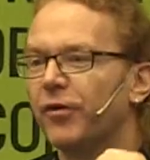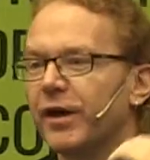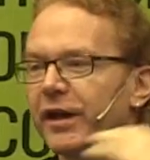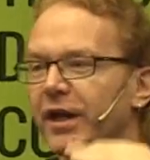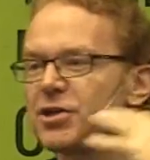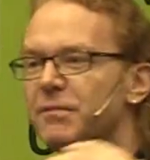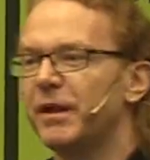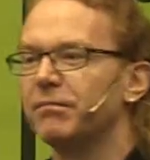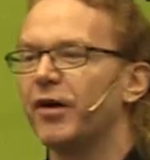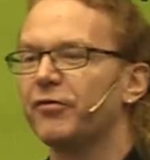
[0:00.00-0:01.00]
I can actually
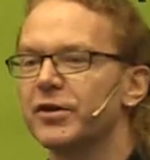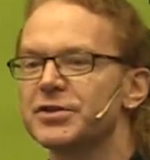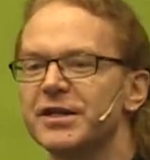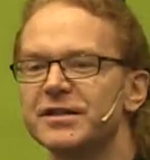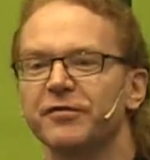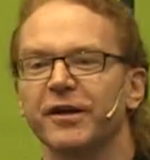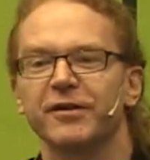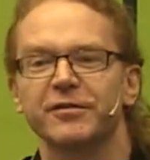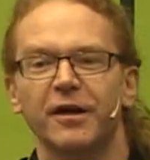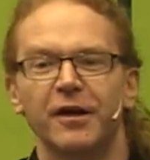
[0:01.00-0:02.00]
build my first
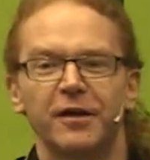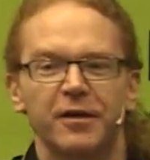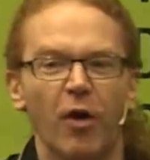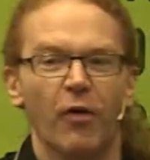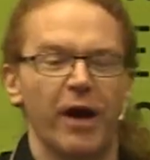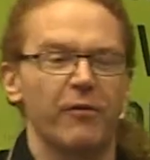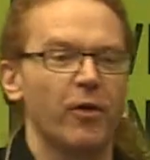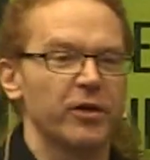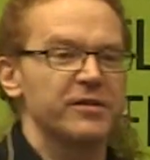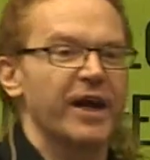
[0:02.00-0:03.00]
interface. No, I
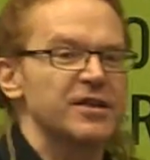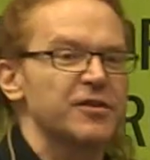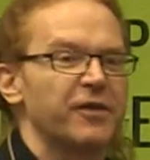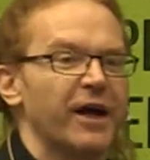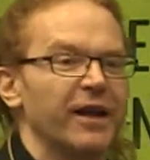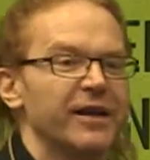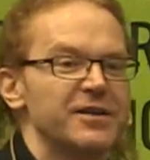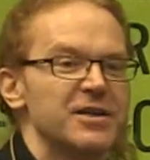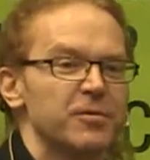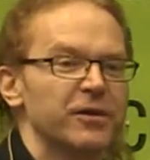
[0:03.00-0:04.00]
wrote a text file and this
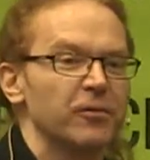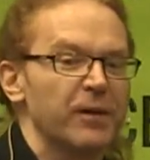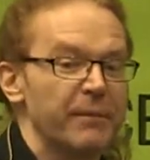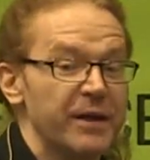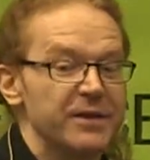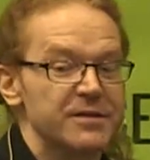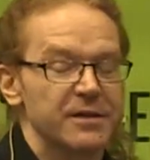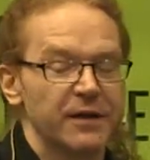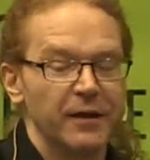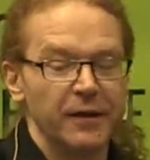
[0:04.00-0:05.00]
is what the web is.
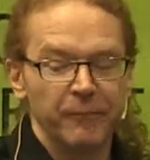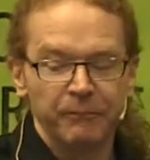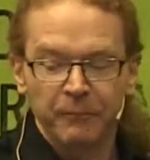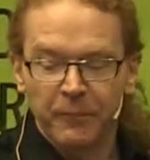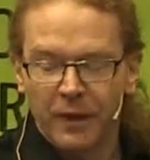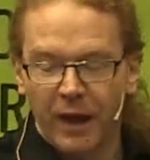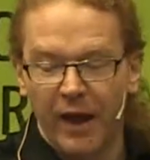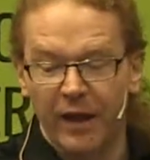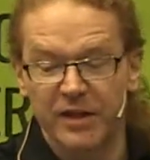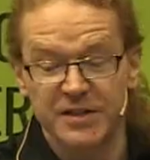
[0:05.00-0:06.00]

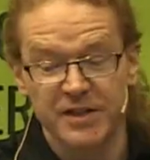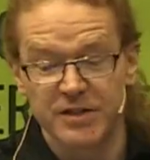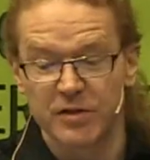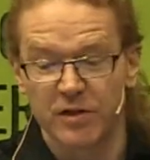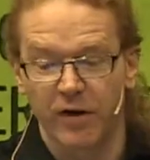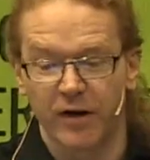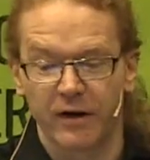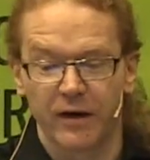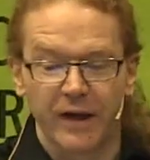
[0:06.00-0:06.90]
And it's easy to learn.